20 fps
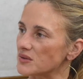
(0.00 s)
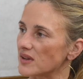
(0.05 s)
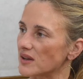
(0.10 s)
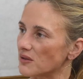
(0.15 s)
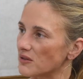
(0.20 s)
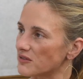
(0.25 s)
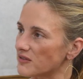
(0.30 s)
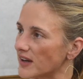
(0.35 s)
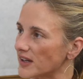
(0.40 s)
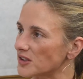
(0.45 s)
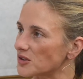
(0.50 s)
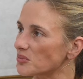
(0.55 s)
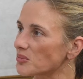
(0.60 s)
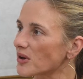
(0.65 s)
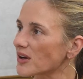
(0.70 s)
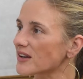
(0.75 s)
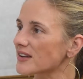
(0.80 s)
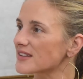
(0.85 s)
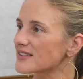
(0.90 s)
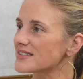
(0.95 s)
They will find your
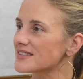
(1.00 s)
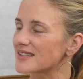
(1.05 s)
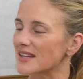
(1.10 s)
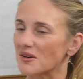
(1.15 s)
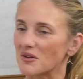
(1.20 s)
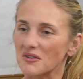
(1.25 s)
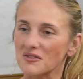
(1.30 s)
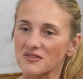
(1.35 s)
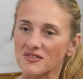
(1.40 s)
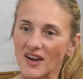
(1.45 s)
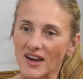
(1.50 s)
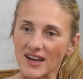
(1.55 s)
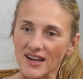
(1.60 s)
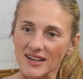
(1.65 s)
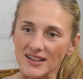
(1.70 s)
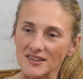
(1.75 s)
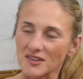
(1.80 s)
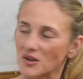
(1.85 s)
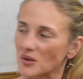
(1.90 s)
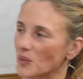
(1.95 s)
books. They will
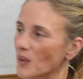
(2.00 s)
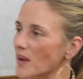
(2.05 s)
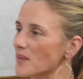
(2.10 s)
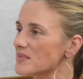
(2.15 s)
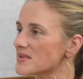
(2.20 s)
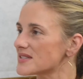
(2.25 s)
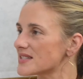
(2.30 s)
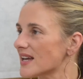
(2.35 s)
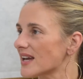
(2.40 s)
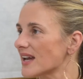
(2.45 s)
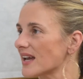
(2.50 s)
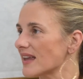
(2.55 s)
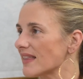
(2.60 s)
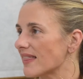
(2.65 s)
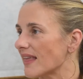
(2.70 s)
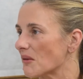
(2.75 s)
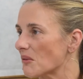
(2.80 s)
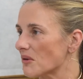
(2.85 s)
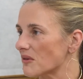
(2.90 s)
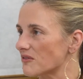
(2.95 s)
find your website.
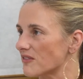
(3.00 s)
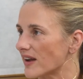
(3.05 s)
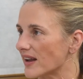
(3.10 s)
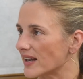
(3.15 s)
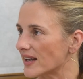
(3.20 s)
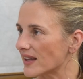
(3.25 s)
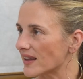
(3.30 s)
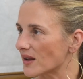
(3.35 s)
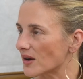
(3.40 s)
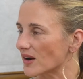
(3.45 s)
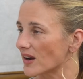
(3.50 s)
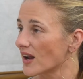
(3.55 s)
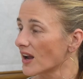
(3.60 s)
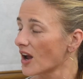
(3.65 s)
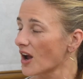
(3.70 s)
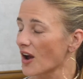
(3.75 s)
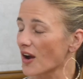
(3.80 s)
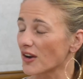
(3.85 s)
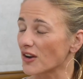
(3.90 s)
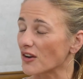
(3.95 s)
They will find
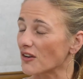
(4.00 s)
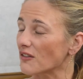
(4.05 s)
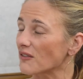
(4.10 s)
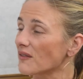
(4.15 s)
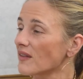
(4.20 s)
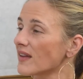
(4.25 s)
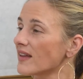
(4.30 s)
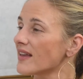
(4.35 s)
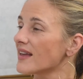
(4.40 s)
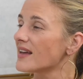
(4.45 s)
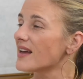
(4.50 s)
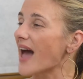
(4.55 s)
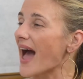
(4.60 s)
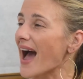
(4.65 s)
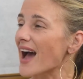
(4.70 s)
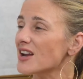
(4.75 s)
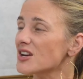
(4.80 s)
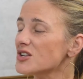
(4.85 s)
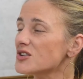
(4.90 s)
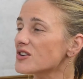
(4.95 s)
your
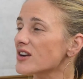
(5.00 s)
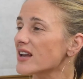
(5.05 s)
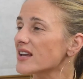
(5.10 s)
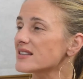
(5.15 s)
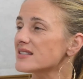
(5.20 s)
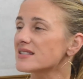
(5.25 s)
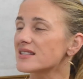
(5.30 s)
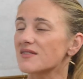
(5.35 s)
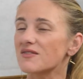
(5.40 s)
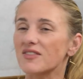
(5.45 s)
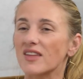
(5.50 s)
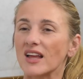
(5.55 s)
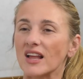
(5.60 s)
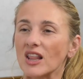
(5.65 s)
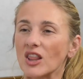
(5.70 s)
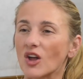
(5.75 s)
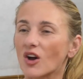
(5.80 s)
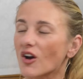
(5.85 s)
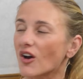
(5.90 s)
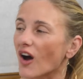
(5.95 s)
address. If they
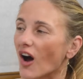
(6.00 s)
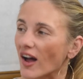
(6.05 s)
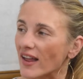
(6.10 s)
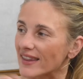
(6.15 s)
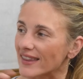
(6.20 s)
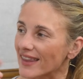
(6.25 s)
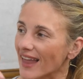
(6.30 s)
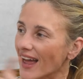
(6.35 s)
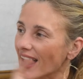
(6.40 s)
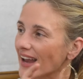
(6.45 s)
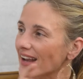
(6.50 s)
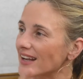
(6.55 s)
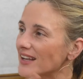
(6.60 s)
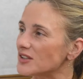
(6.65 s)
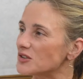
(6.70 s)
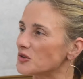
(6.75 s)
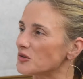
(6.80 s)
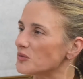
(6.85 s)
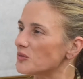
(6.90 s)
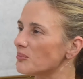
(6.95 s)
look online
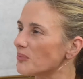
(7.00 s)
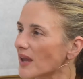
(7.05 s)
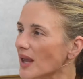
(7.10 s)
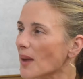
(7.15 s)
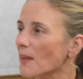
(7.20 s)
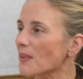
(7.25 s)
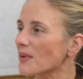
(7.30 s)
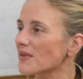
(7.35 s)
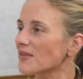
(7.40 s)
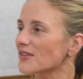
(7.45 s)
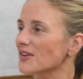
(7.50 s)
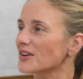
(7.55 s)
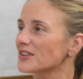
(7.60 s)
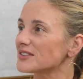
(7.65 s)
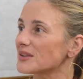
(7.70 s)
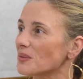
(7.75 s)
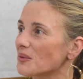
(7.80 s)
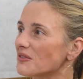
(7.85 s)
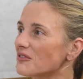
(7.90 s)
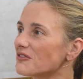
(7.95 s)
and do people search,
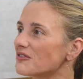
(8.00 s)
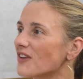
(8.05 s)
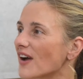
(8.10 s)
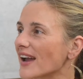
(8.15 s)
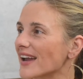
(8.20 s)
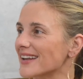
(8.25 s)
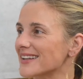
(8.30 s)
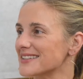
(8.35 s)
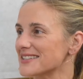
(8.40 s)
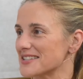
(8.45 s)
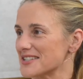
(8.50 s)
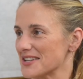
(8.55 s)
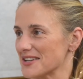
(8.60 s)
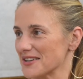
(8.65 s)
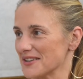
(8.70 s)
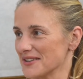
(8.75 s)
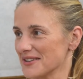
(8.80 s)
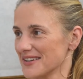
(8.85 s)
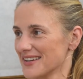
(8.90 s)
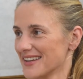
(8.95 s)
they will find you.